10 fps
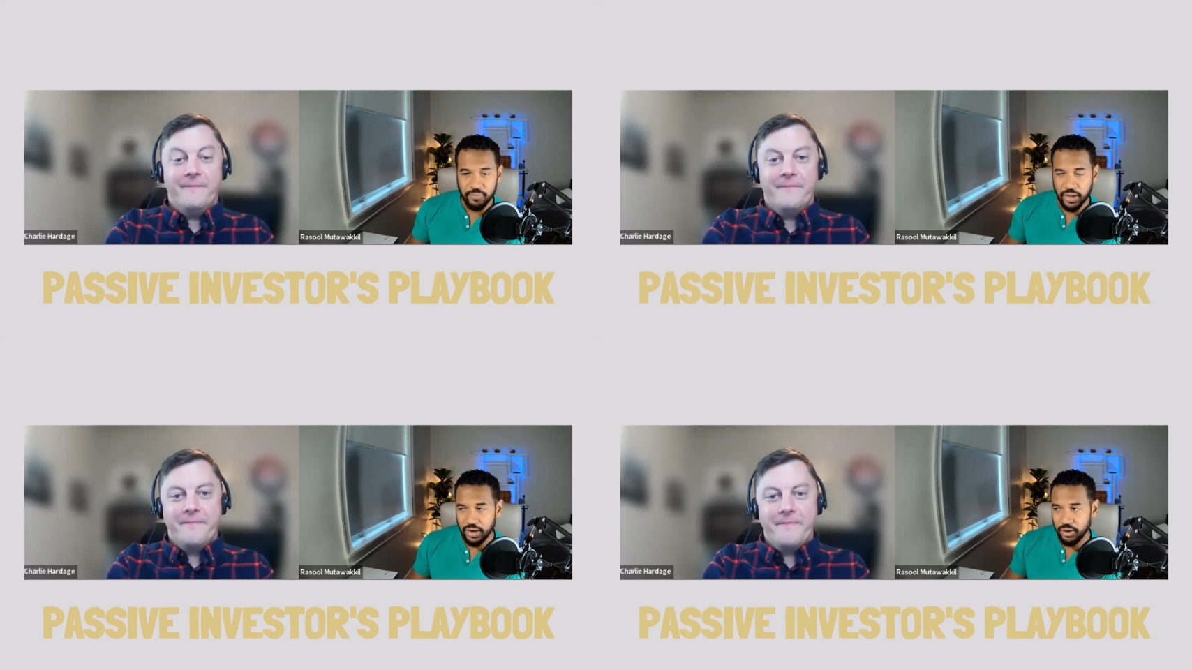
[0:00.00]

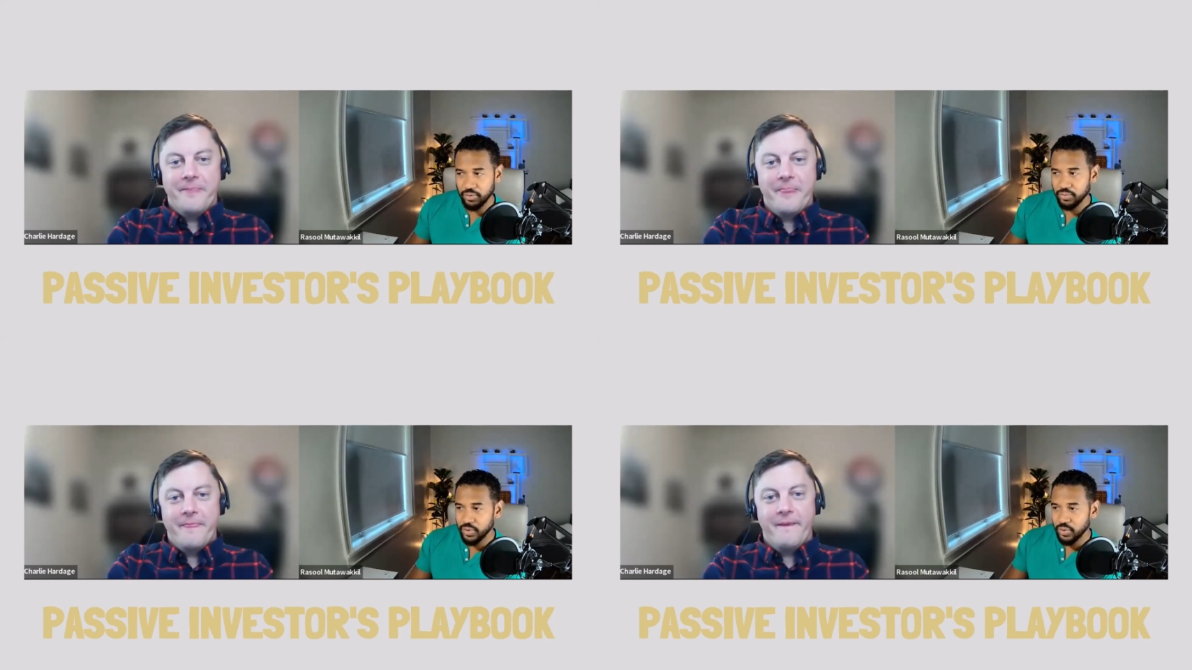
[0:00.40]

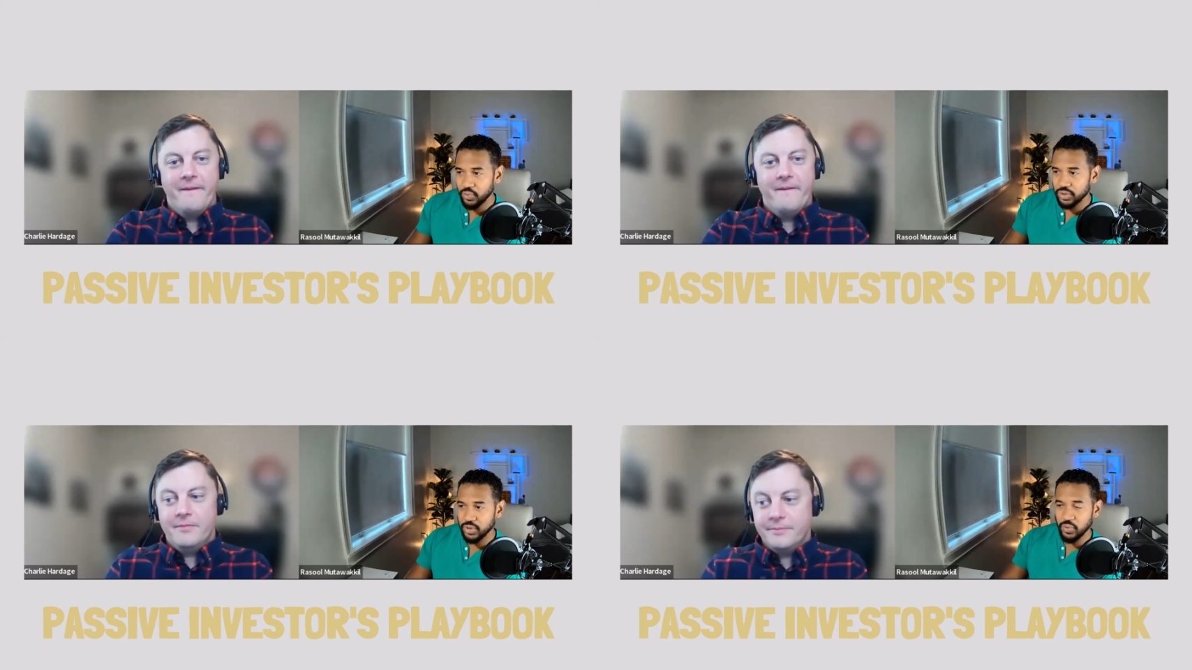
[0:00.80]
Speaker 1: Now,
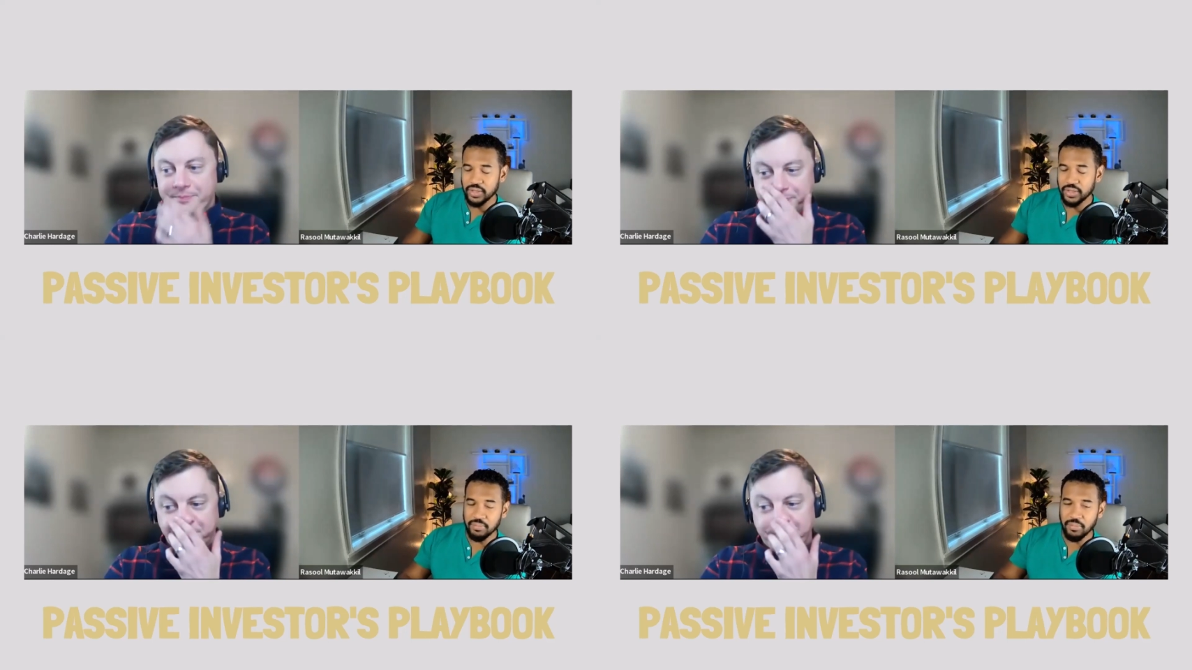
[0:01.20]
with the way
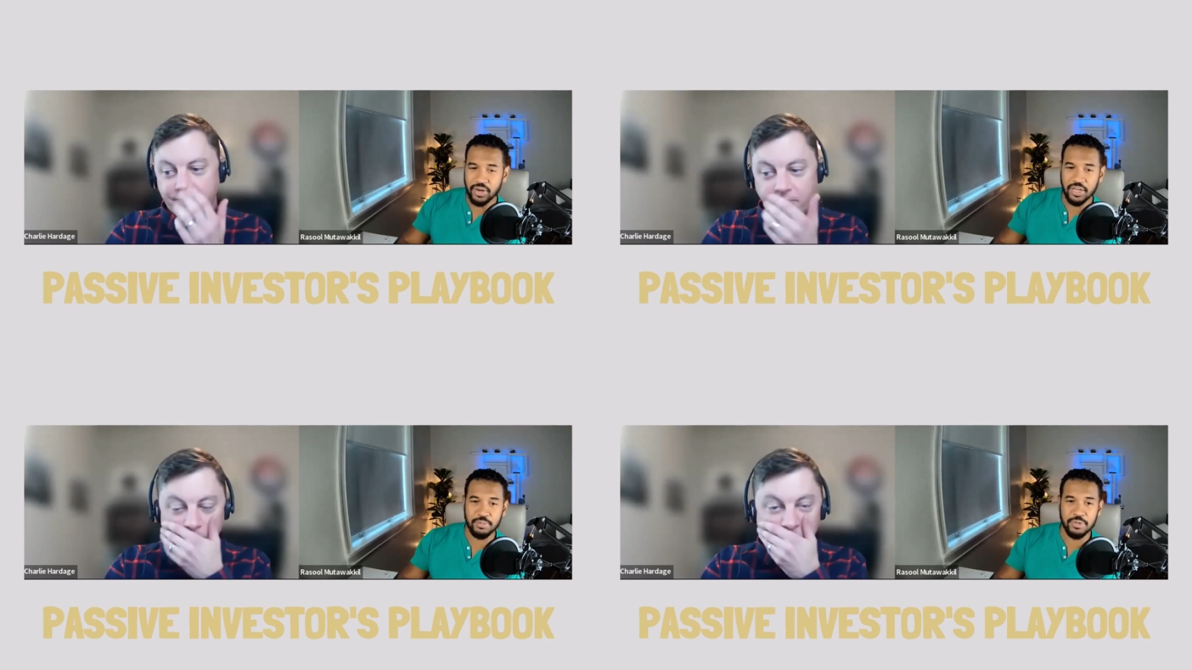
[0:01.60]
that the
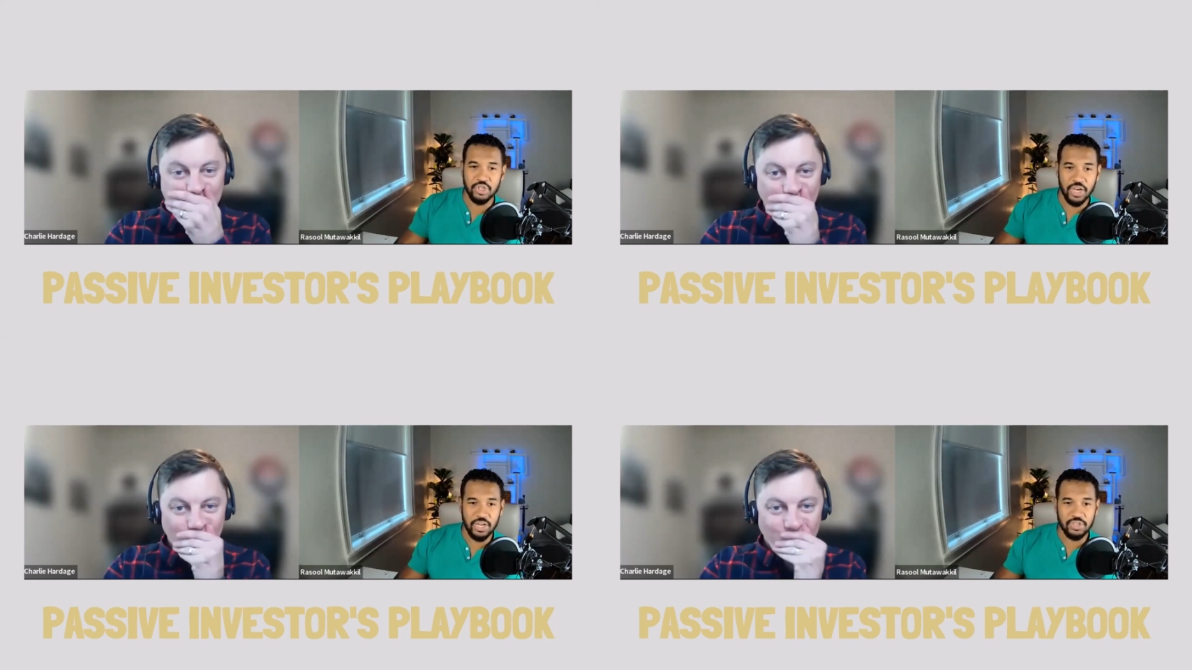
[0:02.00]
market has been
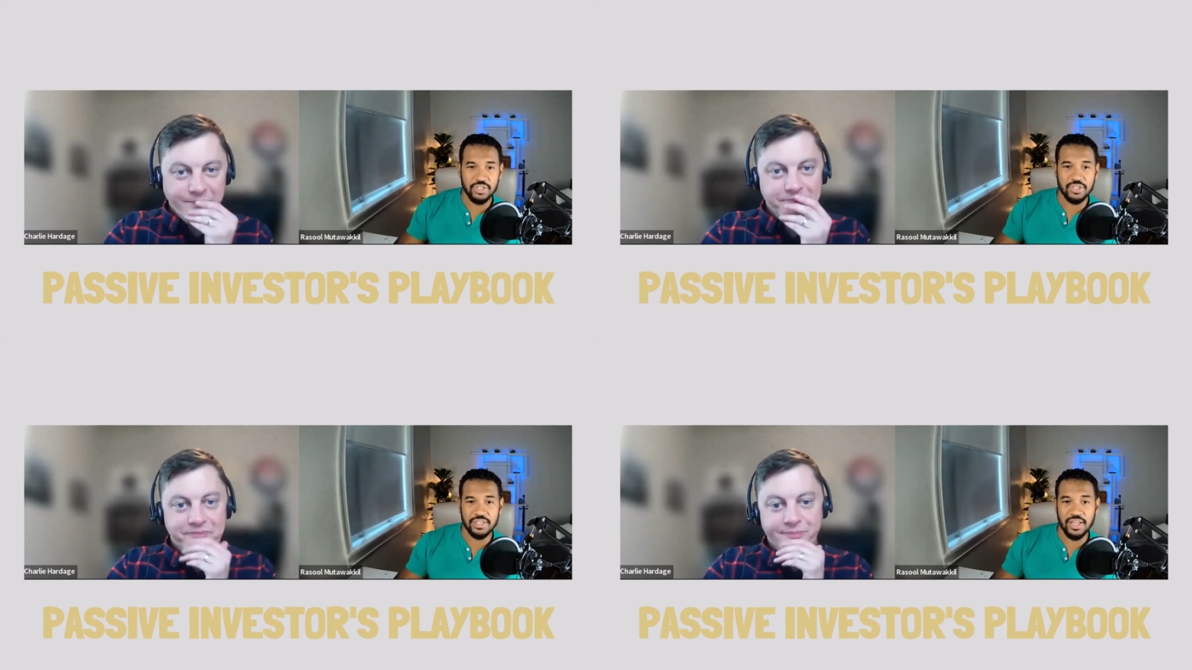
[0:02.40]

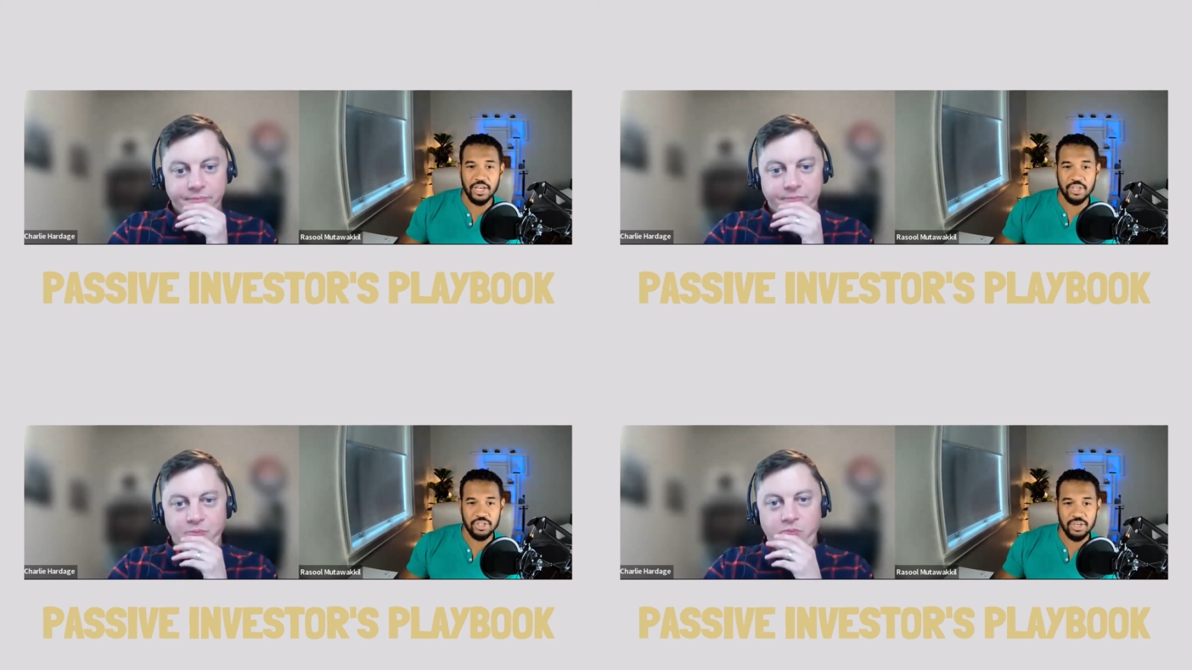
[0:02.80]
changing since
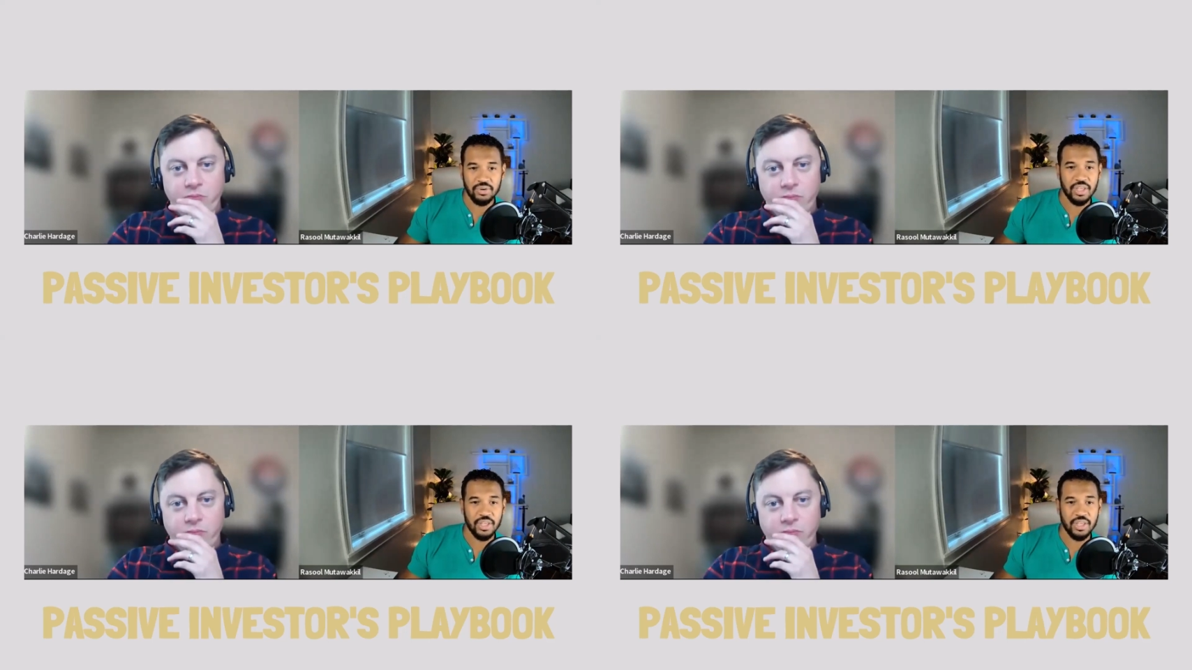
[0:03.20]
last year,